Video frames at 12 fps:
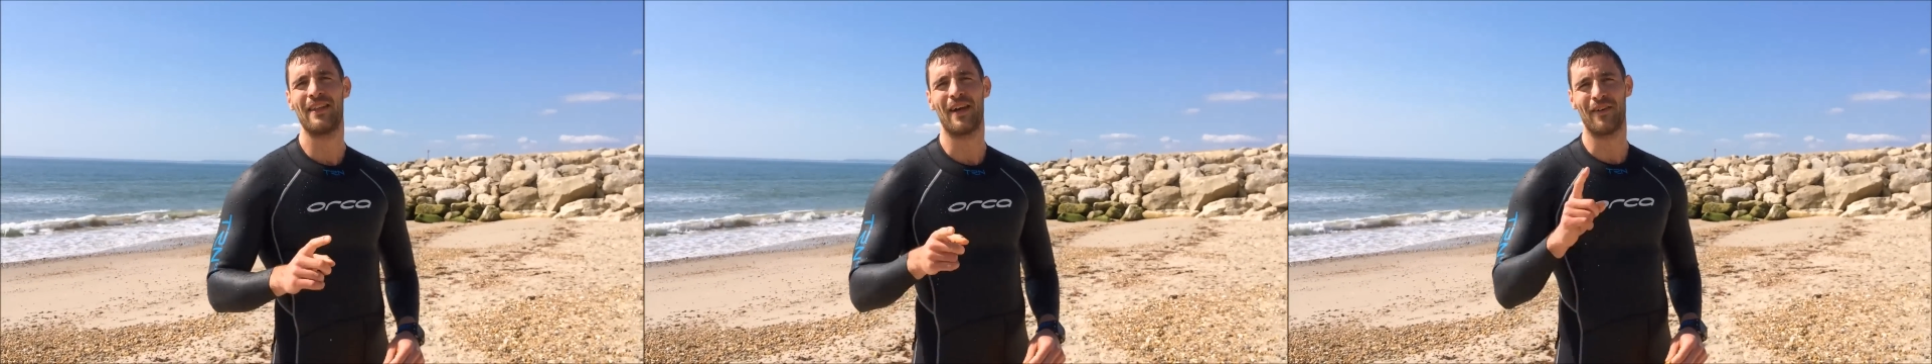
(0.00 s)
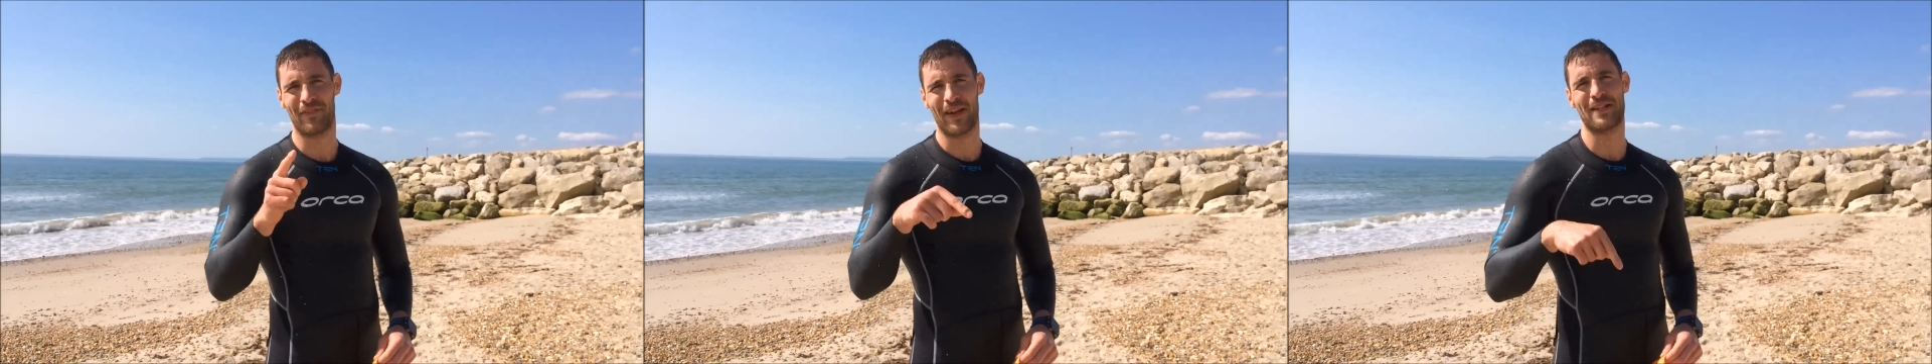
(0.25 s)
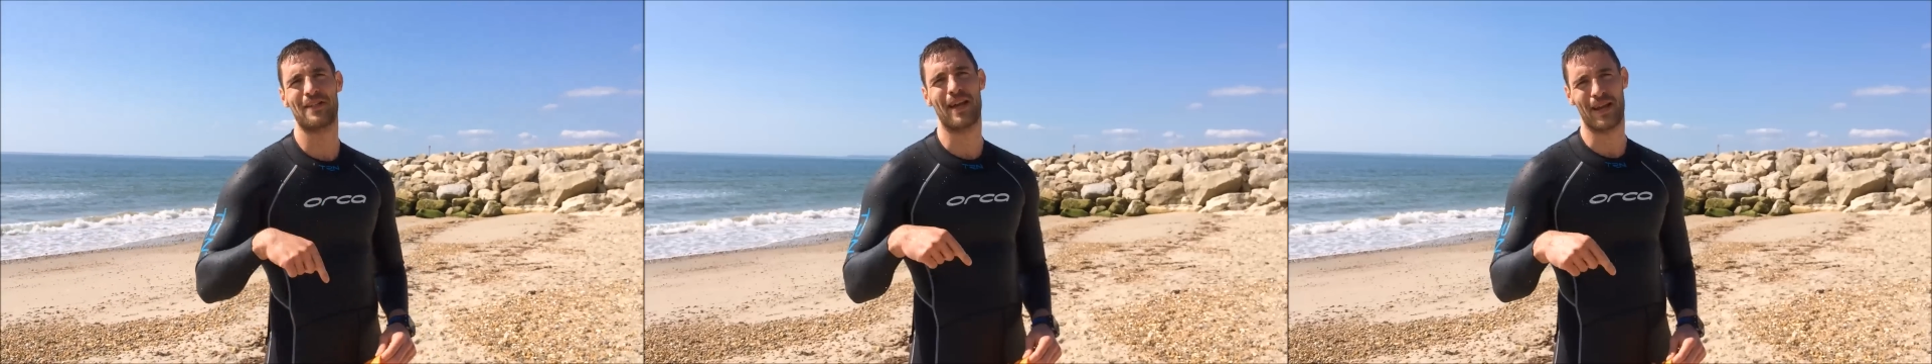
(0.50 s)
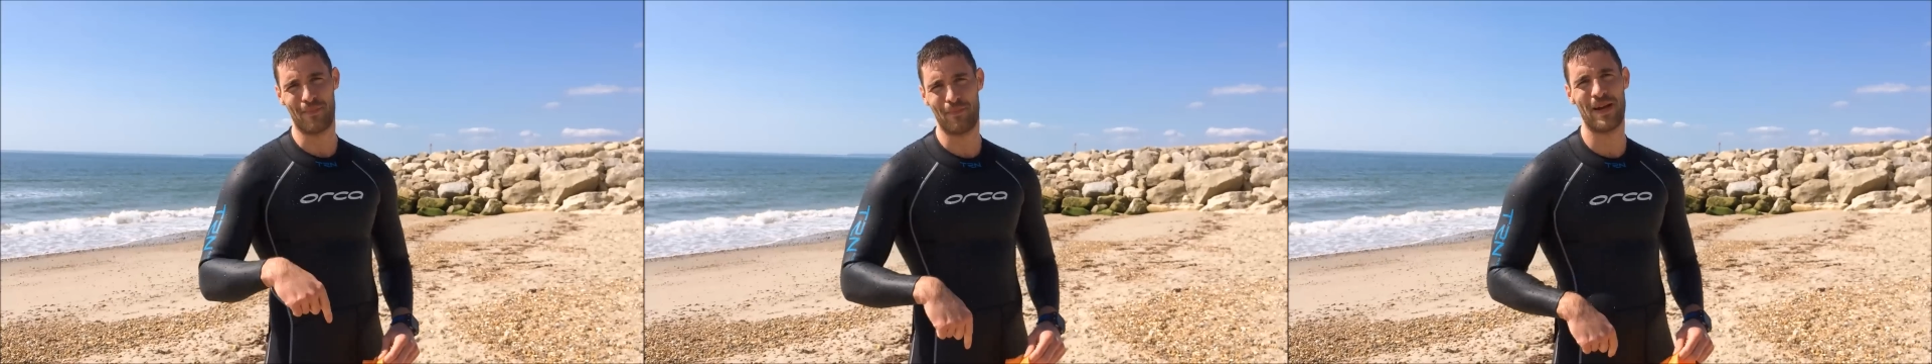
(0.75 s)
don't forget to
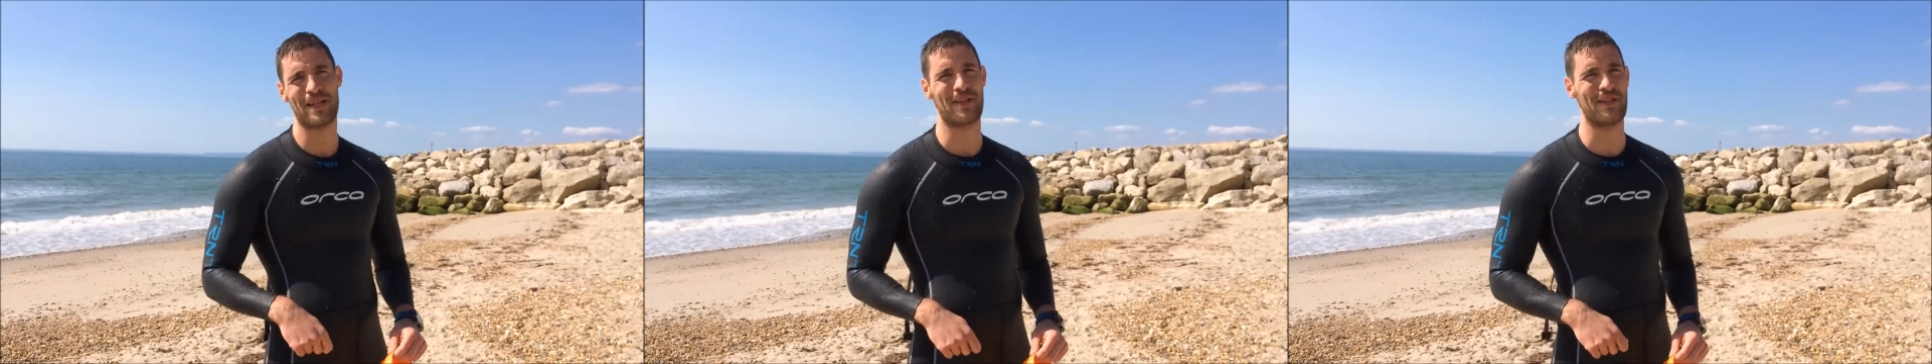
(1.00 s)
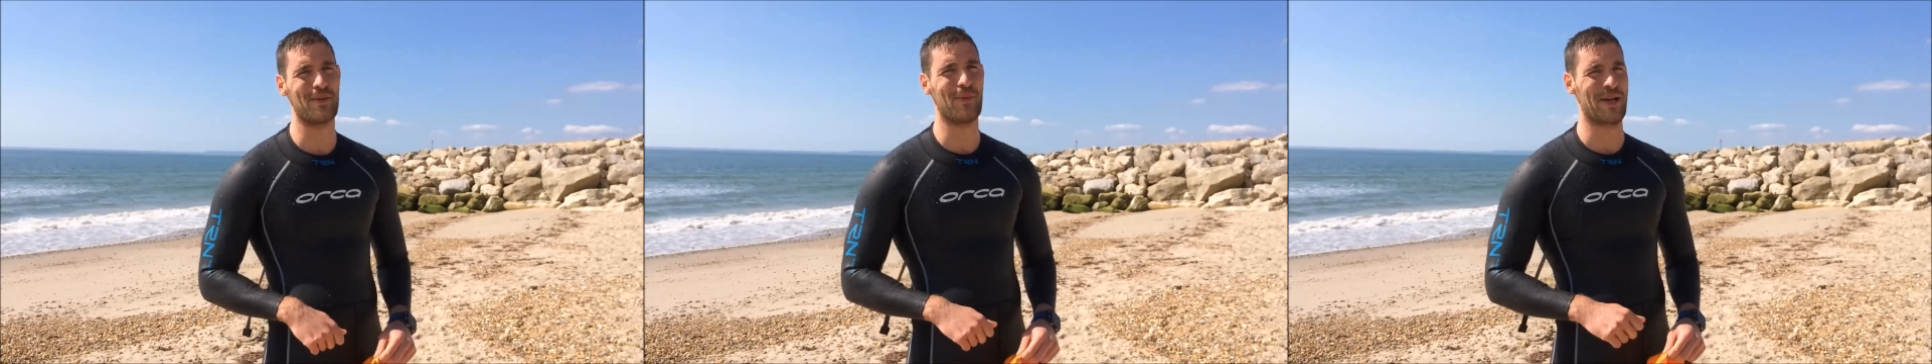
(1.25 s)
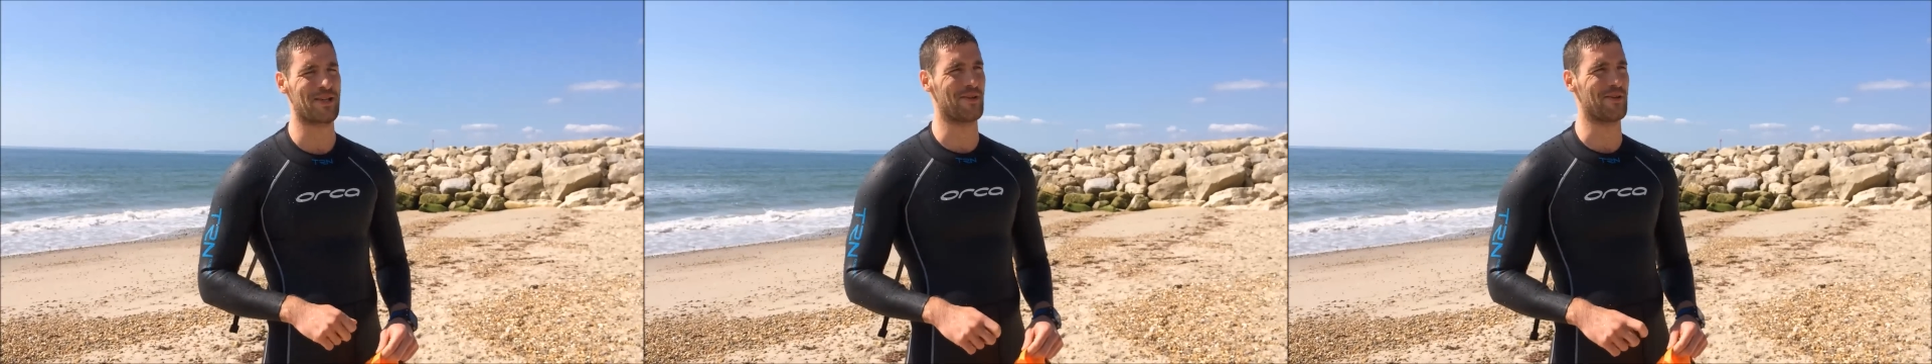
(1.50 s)
take a piss in your wetsuit,